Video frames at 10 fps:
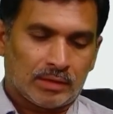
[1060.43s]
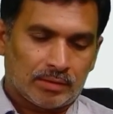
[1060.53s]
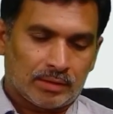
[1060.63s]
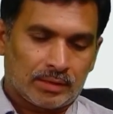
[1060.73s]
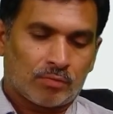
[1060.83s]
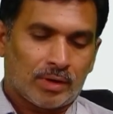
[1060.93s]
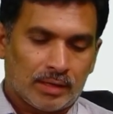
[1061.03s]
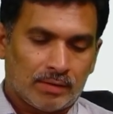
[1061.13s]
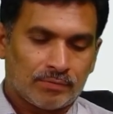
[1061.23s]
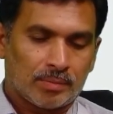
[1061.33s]
required
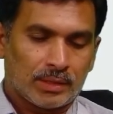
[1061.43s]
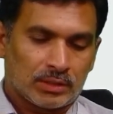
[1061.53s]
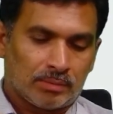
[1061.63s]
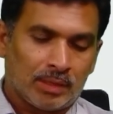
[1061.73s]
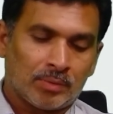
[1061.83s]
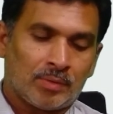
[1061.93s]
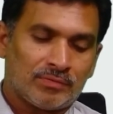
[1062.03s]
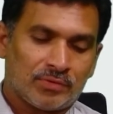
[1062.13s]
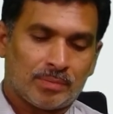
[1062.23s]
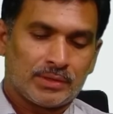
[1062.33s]
information, minimum
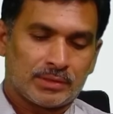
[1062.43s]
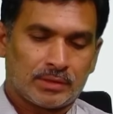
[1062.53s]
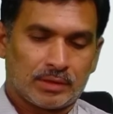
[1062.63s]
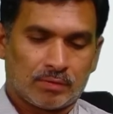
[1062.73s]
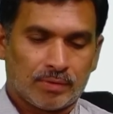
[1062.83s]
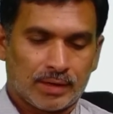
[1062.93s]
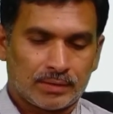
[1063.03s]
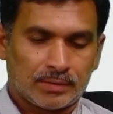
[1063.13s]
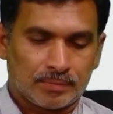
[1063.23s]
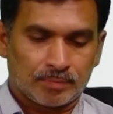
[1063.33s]
information required,
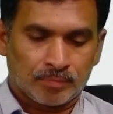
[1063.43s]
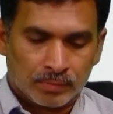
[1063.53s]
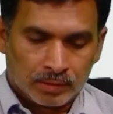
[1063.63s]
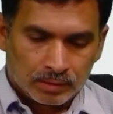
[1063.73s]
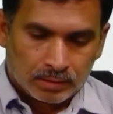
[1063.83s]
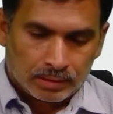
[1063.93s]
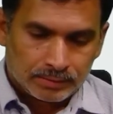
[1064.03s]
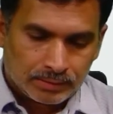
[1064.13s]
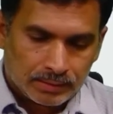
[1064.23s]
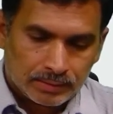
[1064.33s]

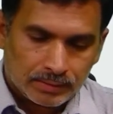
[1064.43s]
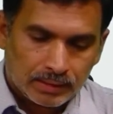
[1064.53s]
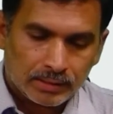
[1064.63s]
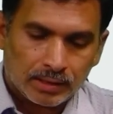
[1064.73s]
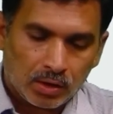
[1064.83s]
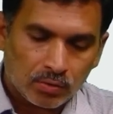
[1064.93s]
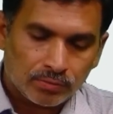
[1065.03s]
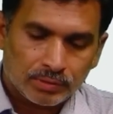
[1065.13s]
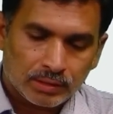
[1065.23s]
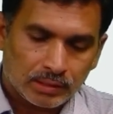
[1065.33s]
etc., and
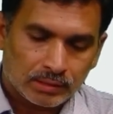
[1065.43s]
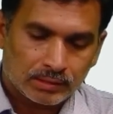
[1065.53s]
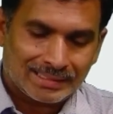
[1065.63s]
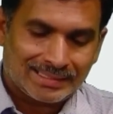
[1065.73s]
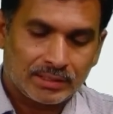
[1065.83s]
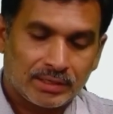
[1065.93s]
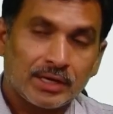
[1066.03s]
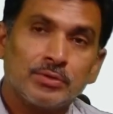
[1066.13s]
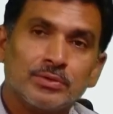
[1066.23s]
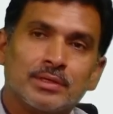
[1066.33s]
how it
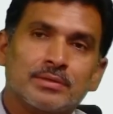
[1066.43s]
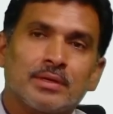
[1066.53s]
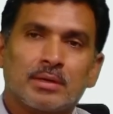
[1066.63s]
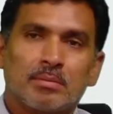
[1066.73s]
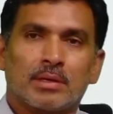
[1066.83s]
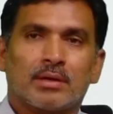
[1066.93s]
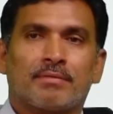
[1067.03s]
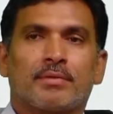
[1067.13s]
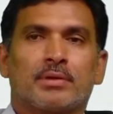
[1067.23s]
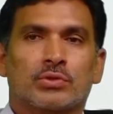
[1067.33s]
reduces the number
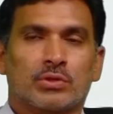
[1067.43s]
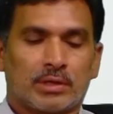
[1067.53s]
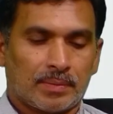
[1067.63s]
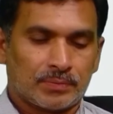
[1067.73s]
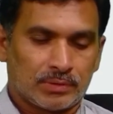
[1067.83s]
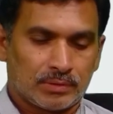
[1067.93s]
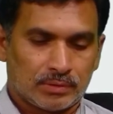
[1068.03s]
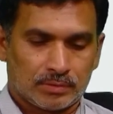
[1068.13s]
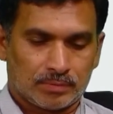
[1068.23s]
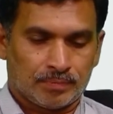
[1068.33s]
of
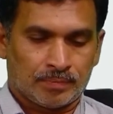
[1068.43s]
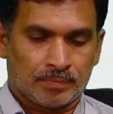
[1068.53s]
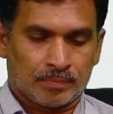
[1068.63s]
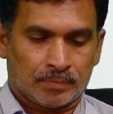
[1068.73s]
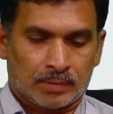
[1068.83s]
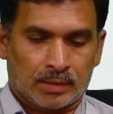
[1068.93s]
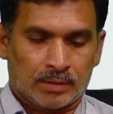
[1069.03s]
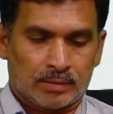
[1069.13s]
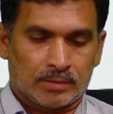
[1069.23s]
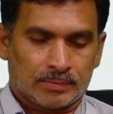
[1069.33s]
steps,
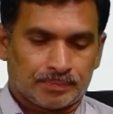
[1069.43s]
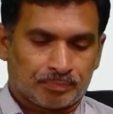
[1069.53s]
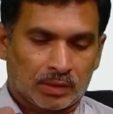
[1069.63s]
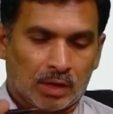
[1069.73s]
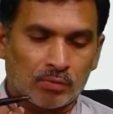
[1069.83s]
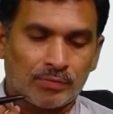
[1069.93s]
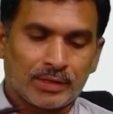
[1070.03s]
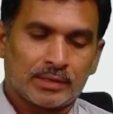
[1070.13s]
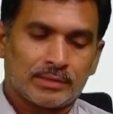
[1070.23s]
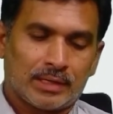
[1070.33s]
and how we
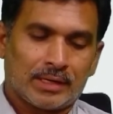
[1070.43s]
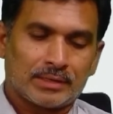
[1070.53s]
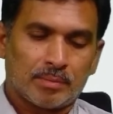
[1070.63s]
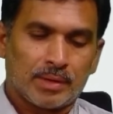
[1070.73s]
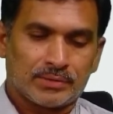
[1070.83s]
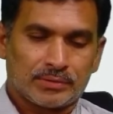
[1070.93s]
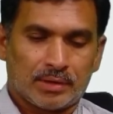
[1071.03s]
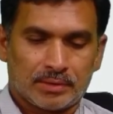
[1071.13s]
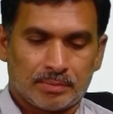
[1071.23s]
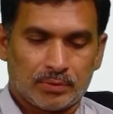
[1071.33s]
can select the best
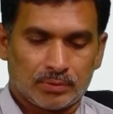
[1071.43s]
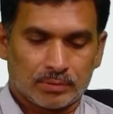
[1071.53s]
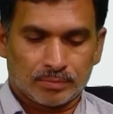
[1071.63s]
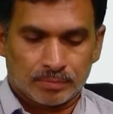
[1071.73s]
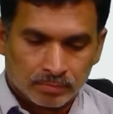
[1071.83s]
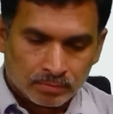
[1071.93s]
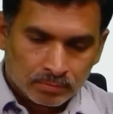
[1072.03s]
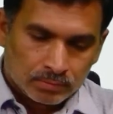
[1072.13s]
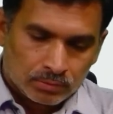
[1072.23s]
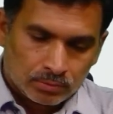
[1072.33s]
attribute.
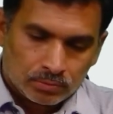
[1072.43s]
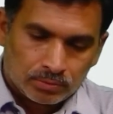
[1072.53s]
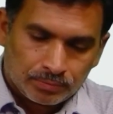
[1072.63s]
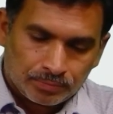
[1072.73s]
So,